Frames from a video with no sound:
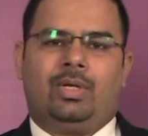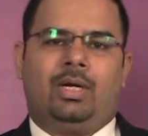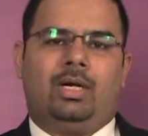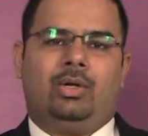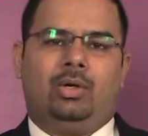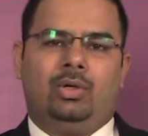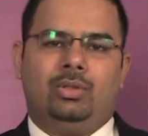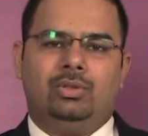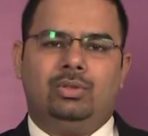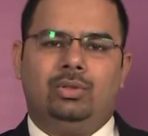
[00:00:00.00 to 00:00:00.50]

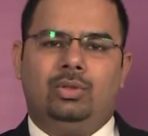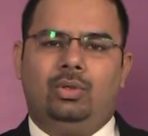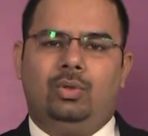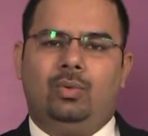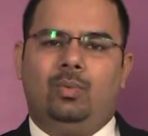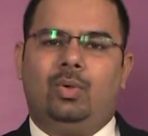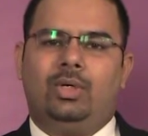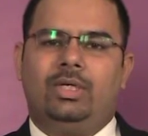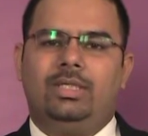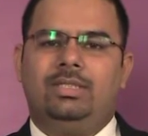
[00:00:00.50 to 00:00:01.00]
And also,
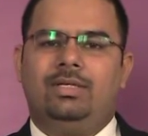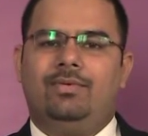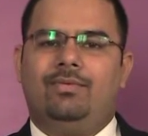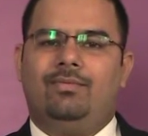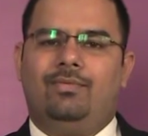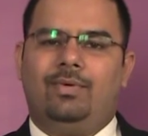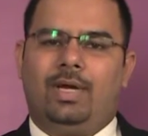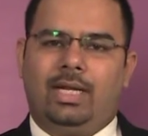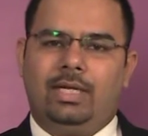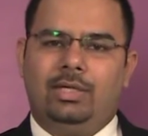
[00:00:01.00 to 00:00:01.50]
what is the
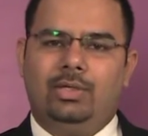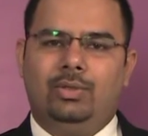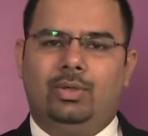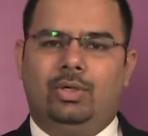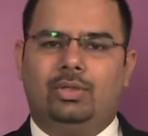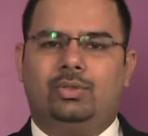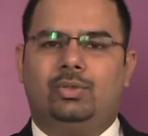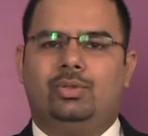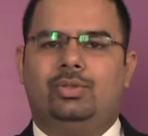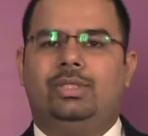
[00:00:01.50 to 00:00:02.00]

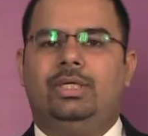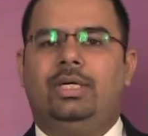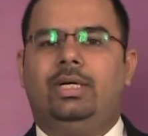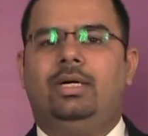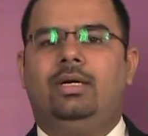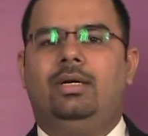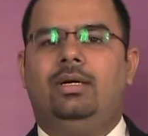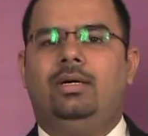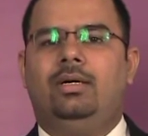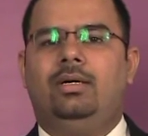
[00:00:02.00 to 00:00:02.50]
value
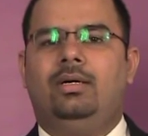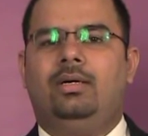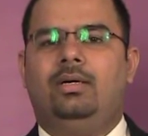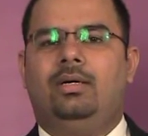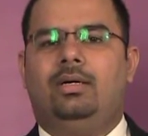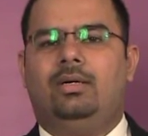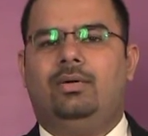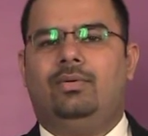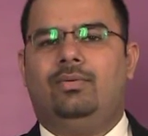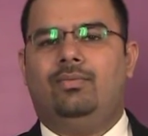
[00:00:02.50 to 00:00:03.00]
associated
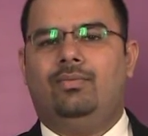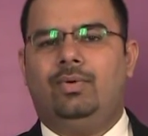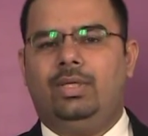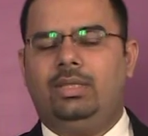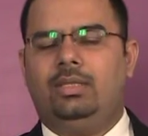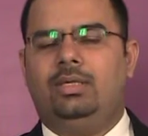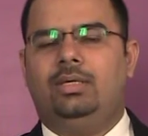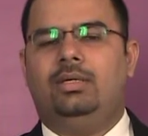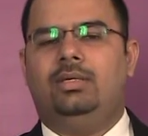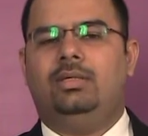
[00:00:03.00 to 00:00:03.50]

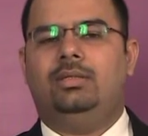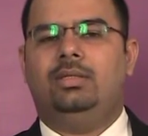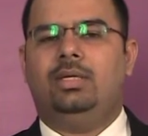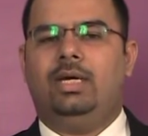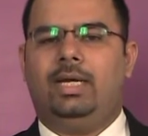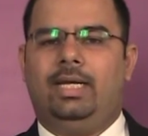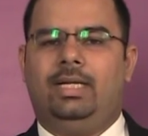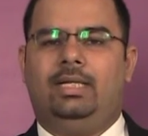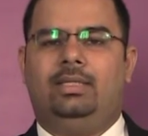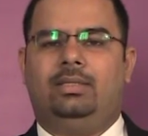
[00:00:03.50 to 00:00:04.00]
with
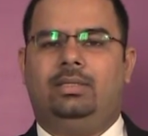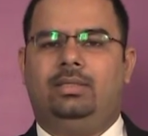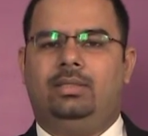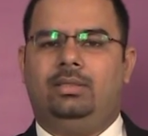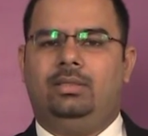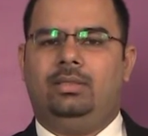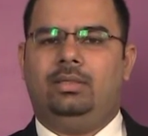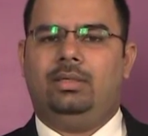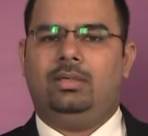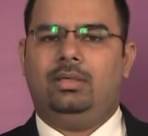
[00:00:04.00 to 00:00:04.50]
the health?
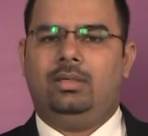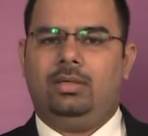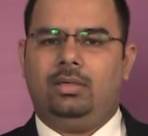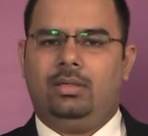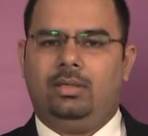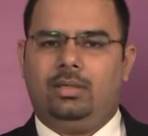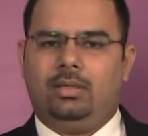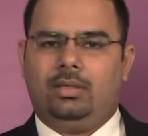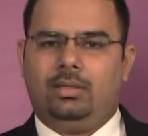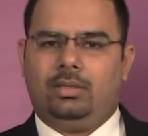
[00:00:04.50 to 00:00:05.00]

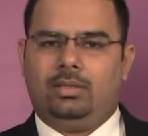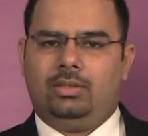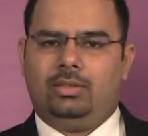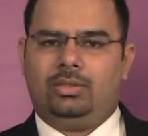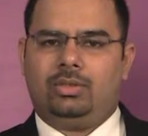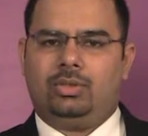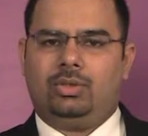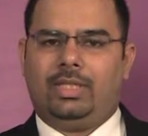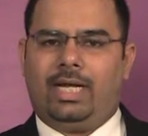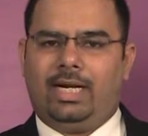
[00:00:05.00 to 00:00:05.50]

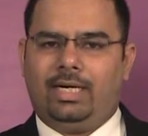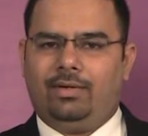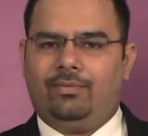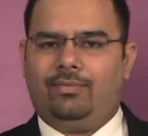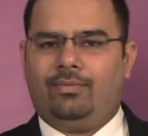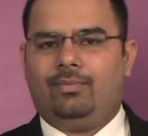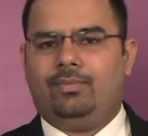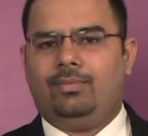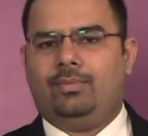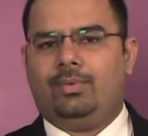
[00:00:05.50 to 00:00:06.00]
So that
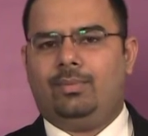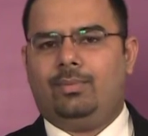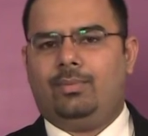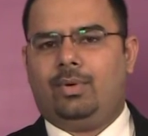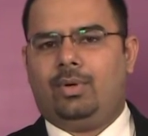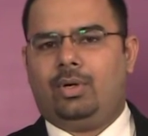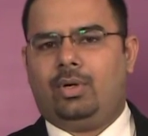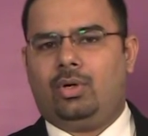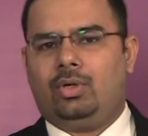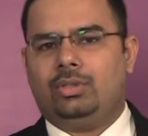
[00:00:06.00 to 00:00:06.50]

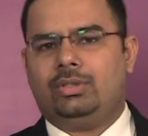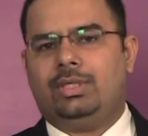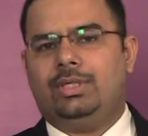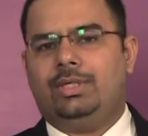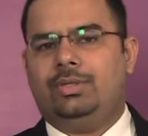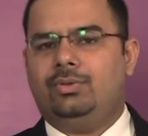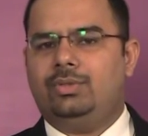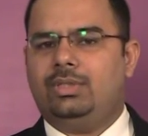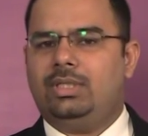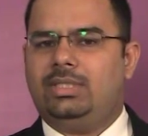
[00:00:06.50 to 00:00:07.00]

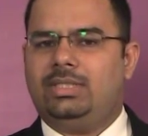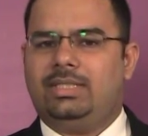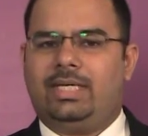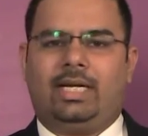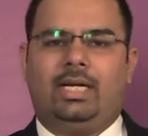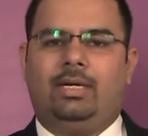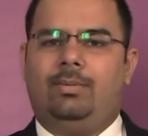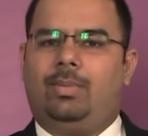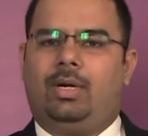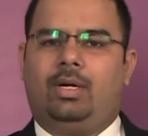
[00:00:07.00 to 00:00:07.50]
constitutes the
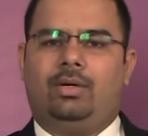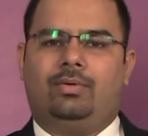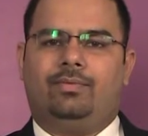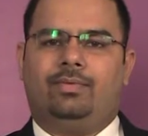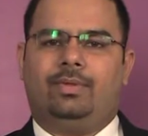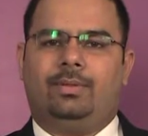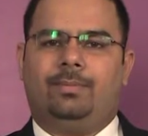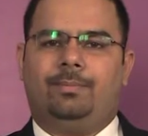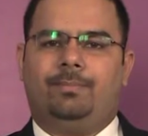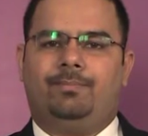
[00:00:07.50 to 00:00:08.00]
second part
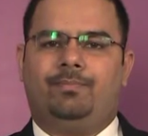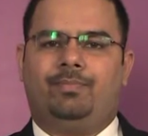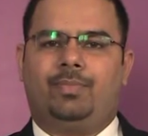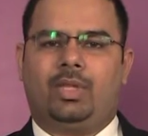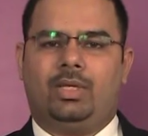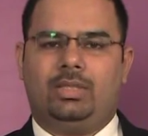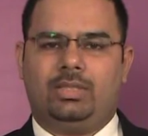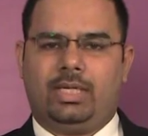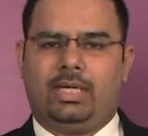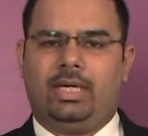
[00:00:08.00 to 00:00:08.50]
of it,
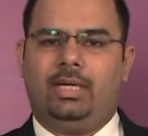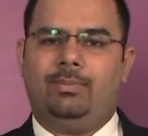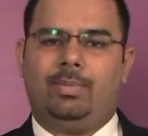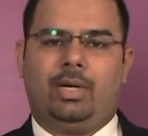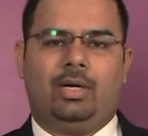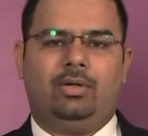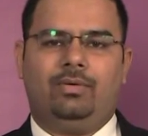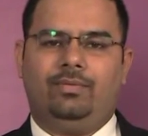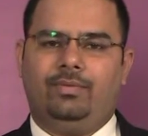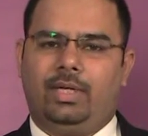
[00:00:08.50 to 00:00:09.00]
second
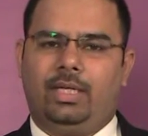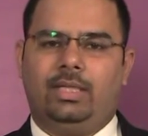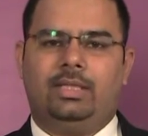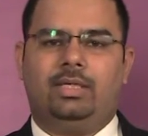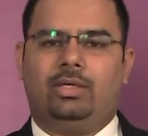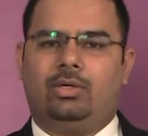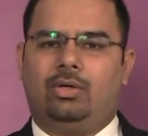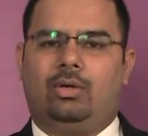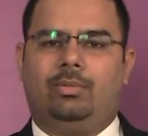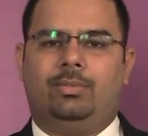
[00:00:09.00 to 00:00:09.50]
part of health
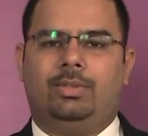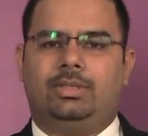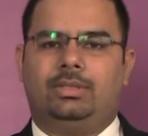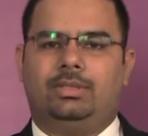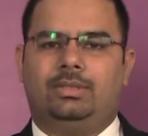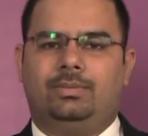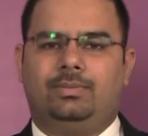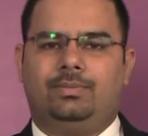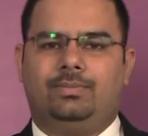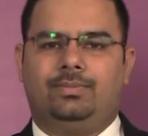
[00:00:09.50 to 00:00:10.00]

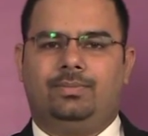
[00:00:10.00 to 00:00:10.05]
economics.